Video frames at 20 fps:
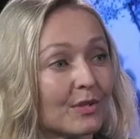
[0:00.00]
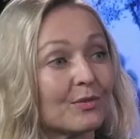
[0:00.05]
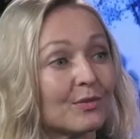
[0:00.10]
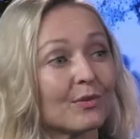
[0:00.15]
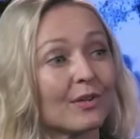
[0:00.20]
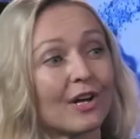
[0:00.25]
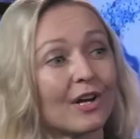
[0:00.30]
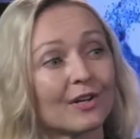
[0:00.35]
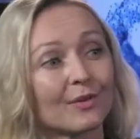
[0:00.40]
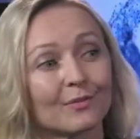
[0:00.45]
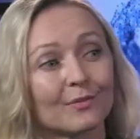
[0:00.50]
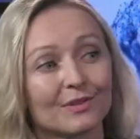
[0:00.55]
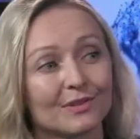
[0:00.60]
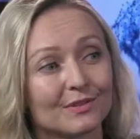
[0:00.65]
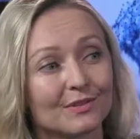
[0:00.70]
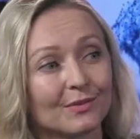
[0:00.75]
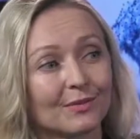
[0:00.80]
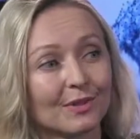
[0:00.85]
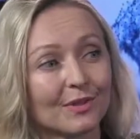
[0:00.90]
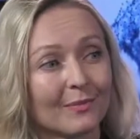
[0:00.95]
Jon Arne was
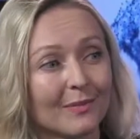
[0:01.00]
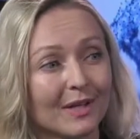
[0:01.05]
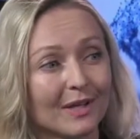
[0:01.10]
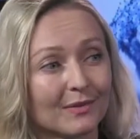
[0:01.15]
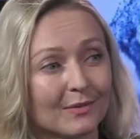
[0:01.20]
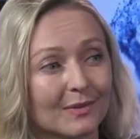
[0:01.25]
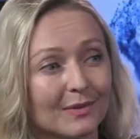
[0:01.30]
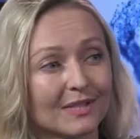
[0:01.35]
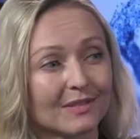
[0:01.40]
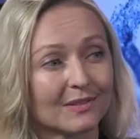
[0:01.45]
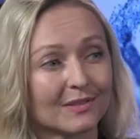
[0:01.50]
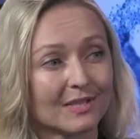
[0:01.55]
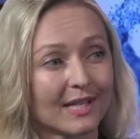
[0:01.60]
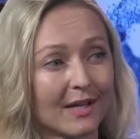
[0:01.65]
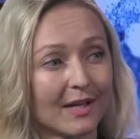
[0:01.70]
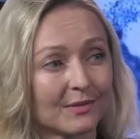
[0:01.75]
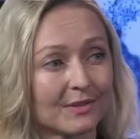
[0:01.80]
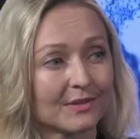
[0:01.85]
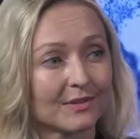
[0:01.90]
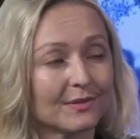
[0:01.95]
talking about, the Research
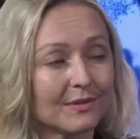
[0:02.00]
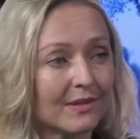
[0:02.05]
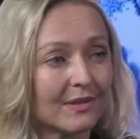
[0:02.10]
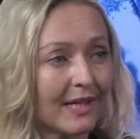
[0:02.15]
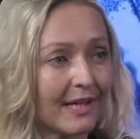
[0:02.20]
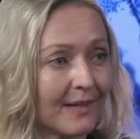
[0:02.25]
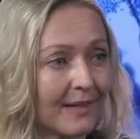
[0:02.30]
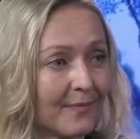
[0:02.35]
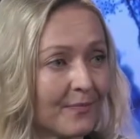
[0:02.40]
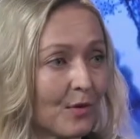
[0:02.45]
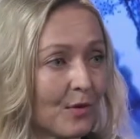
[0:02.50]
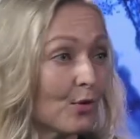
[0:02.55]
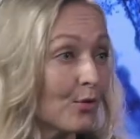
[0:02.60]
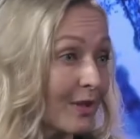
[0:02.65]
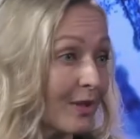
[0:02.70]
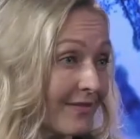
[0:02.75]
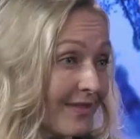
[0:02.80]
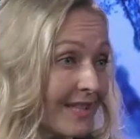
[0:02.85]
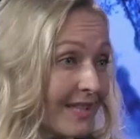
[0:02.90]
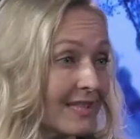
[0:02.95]
Council,
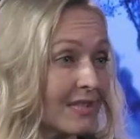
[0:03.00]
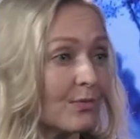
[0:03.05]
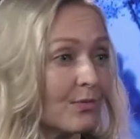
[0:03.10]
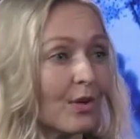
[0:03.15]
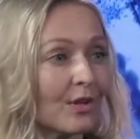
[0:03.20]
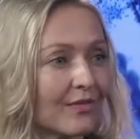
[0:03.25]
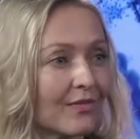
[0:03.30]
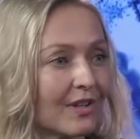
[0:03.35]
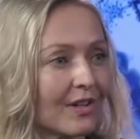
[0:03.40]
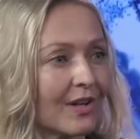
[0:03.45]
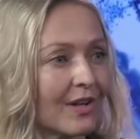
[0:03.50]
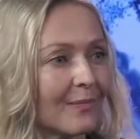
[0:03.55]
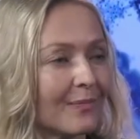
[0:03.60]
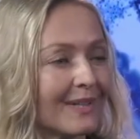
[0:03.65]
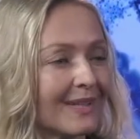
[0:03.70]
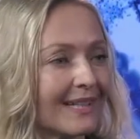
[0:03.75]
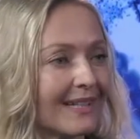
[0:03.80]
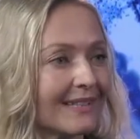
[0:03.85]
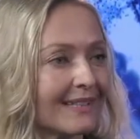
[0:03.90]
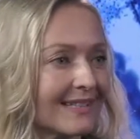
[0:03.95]
Oncoinvent is one of the
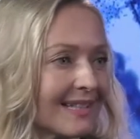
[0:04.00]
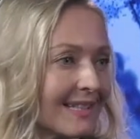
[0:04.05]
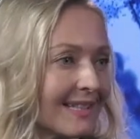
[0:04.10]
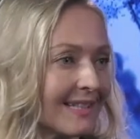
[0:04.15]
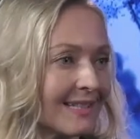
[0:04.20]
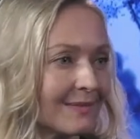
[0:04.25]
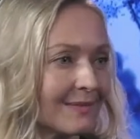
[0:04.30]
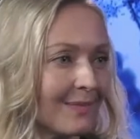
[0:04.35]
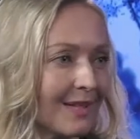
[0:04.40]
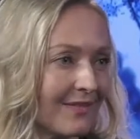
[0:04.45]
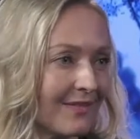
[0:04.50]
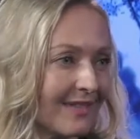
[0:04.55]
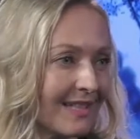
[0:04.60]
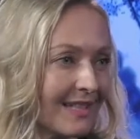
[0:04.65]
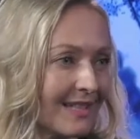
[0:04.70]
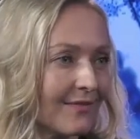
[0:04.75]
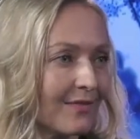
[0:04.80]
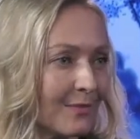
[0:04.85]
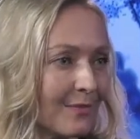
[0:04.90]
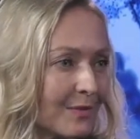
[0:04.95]
companies that has benefited
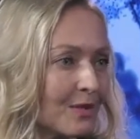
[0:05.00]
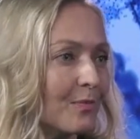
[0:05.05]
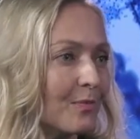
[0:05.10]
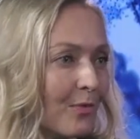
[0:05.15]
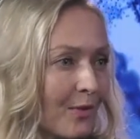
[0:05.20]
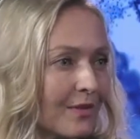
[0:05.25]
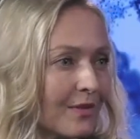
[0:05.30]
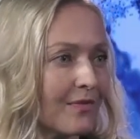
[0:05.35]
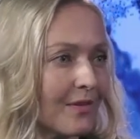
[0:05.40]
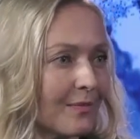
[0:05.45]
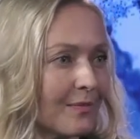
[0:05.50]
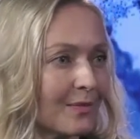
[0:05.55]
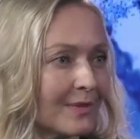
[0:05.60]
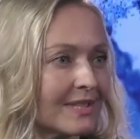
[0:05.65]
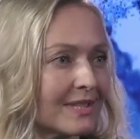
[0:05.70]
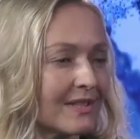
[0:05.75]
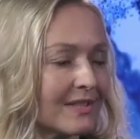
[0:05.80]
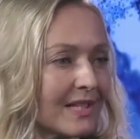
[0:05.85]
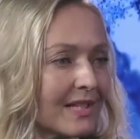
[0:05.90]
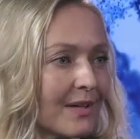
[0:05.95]
from support from the
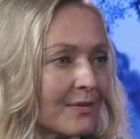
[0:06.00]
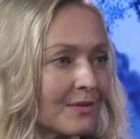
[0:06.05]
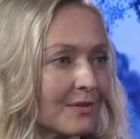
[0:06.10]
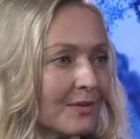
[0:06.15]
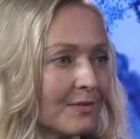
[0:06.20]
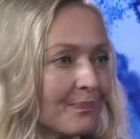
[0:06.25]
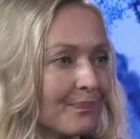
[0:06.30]
Research Council.